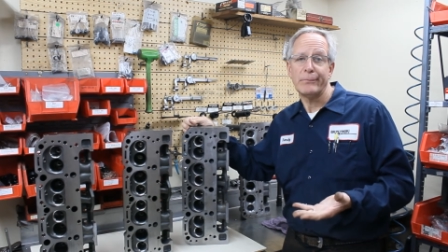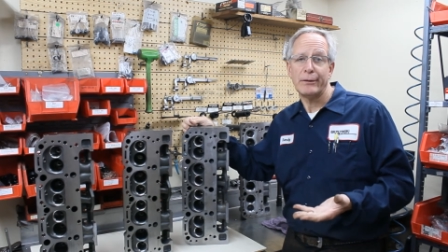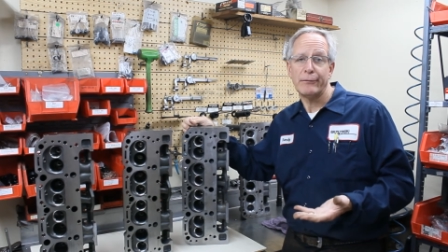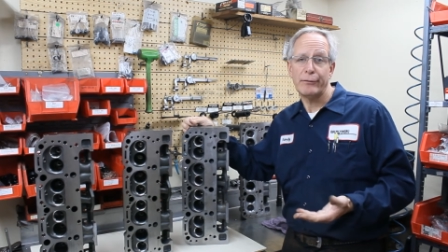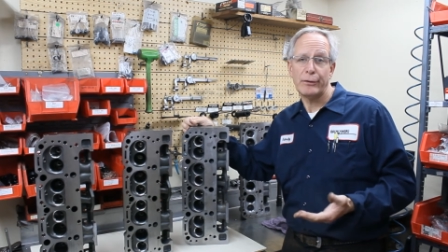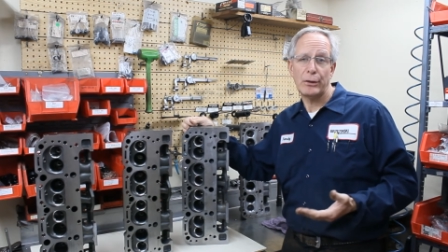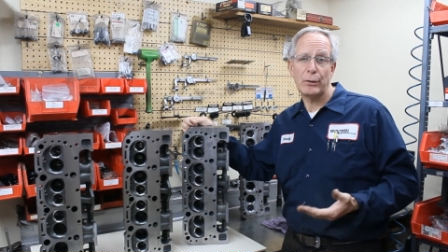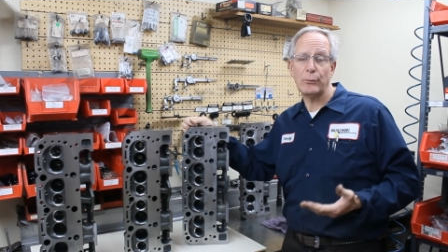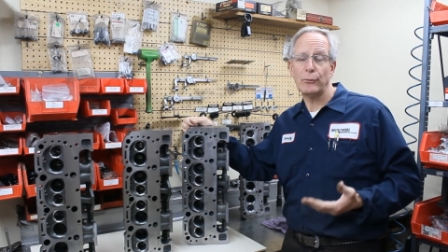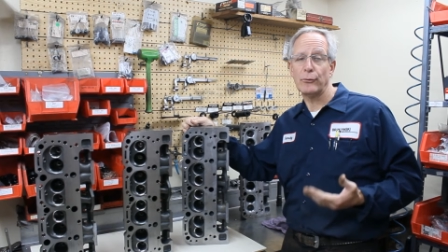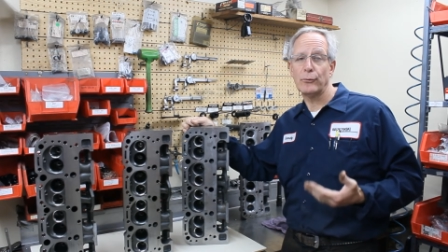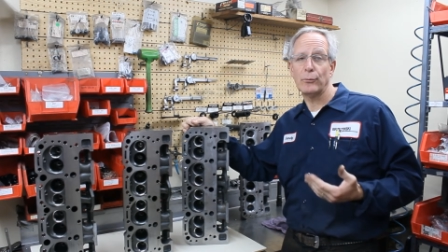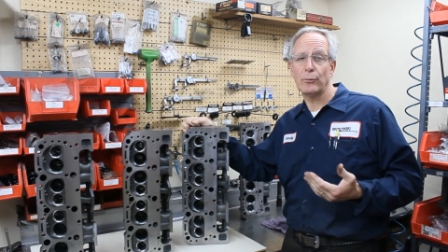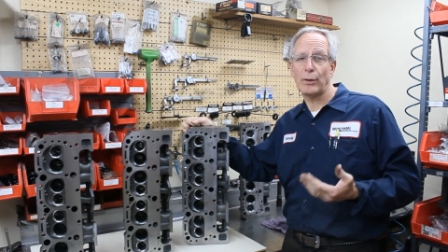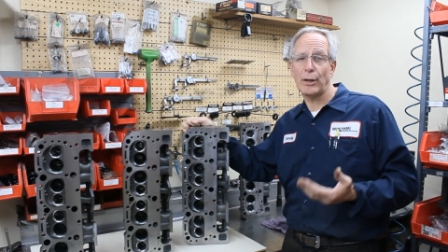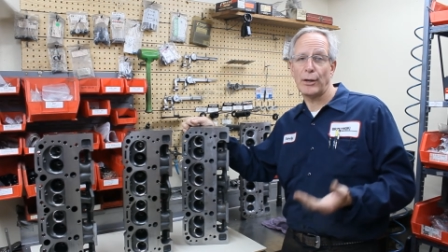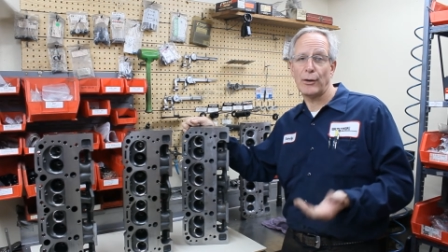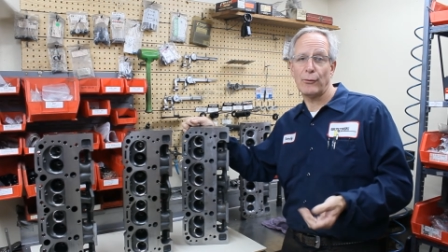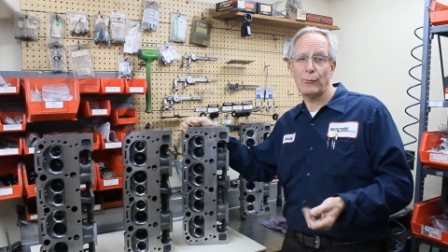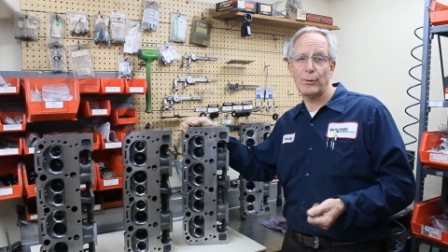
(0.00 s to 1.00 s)
If you don't do
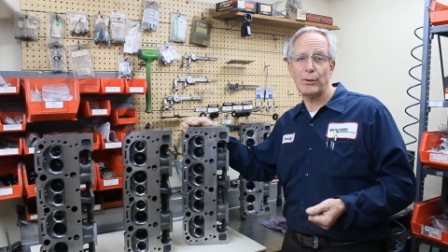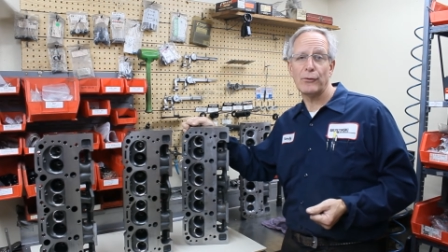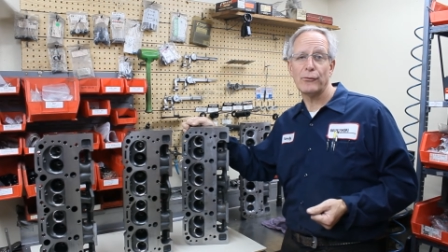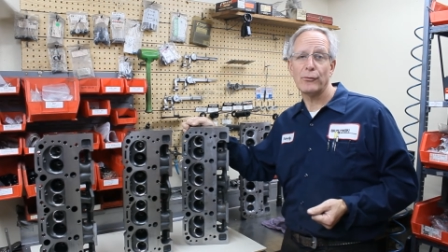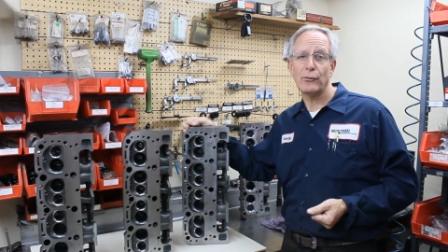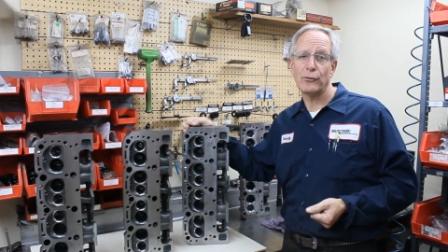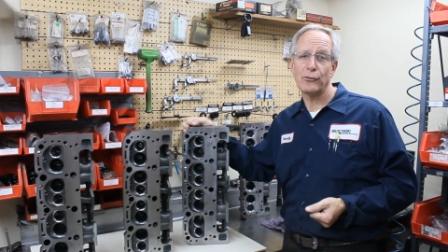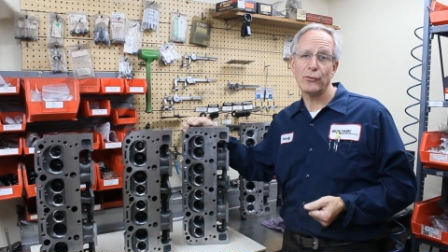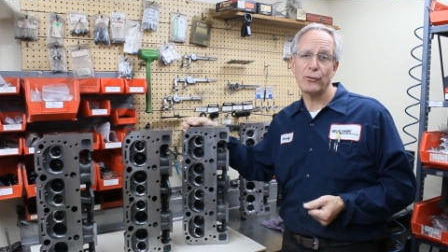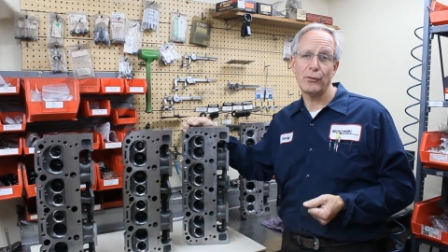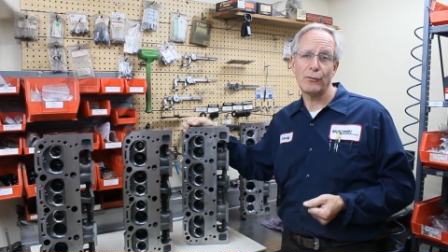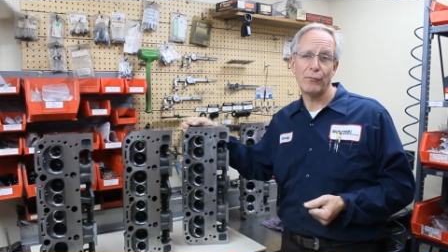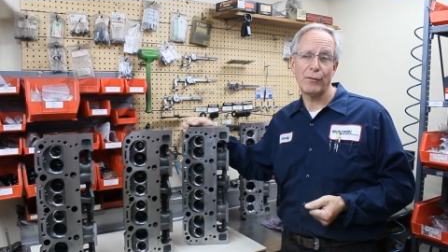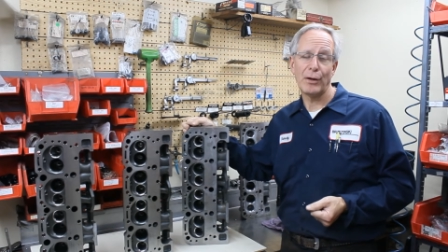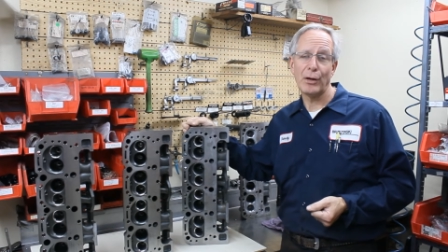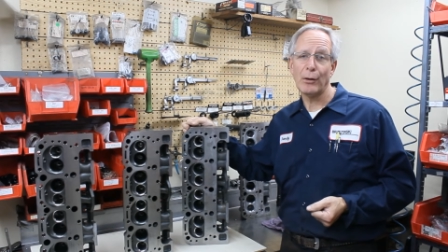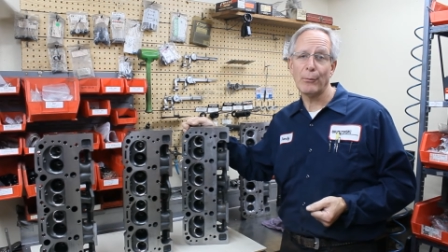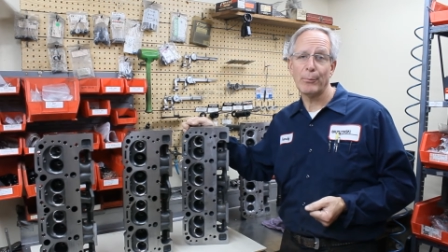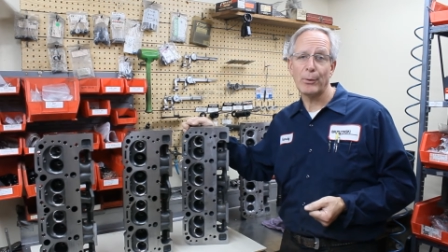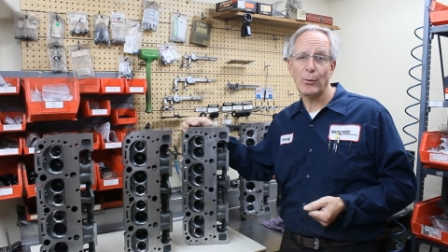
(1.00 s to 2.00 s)
a lot of research and
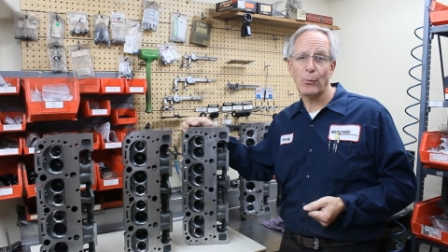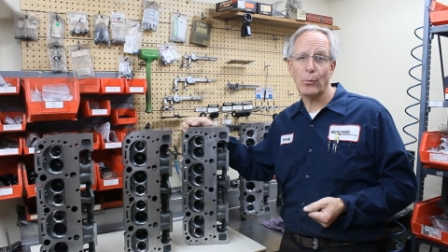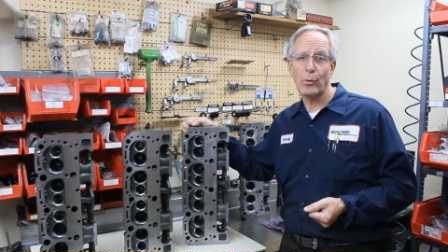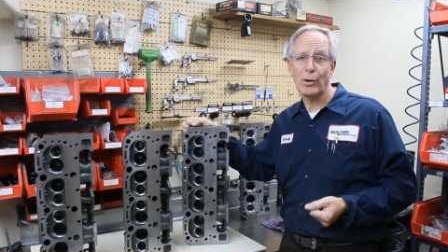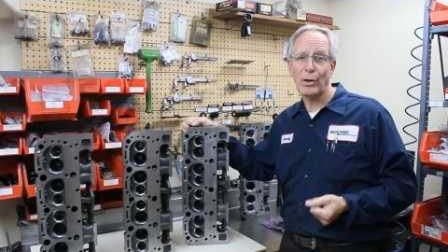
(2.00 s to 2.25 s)
development